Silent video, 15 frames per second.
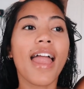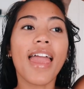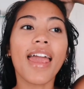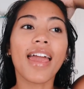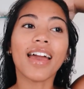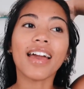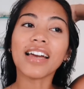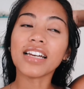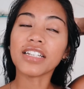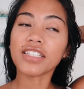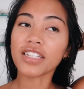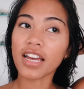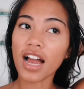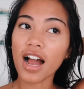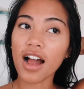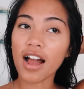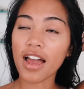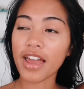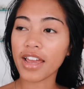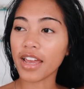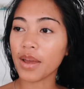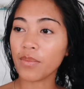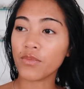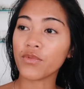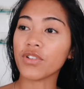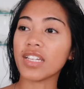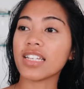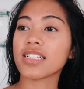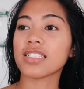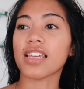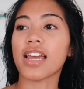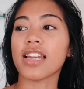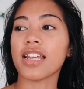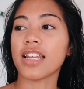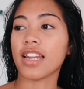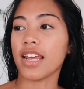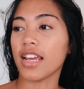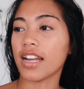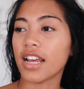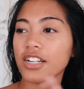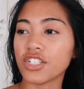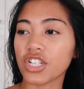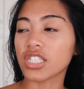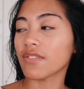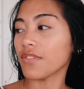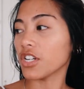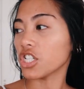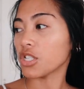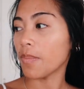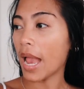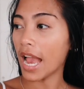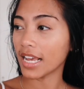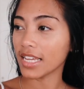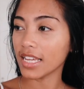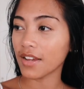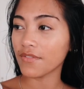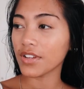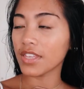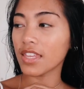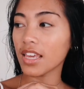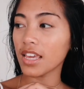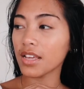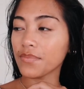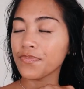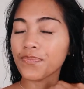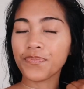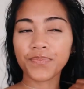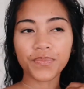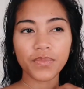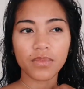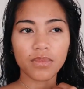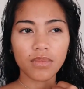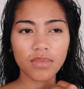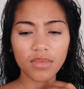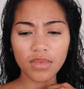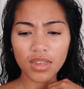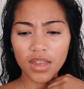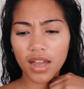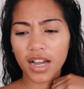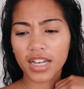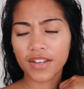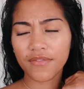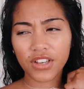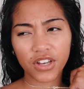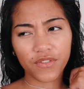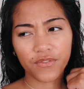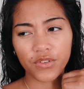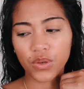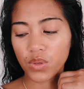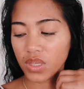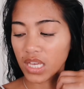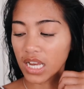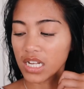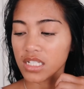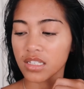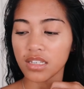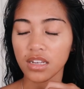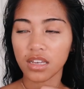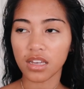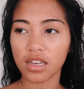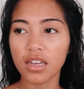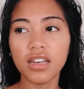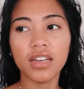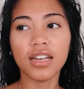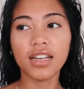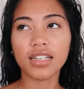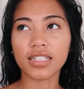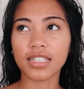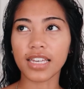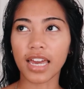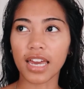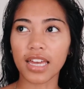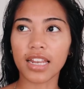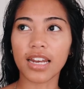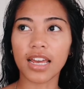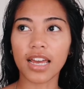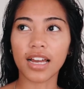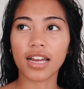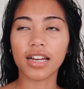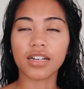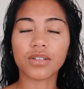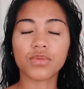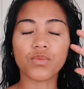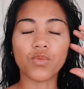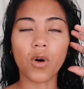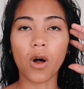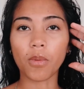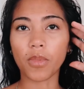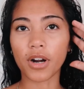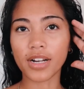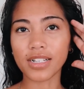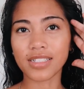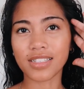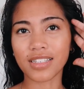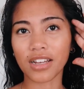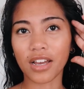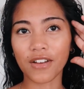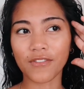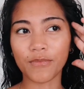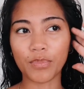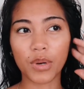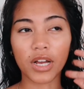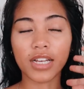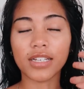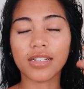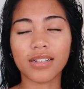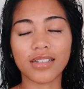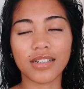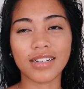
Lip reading: and I am really excited and I just finished packing everything. I have like a few things to get at Walmart and stuff, but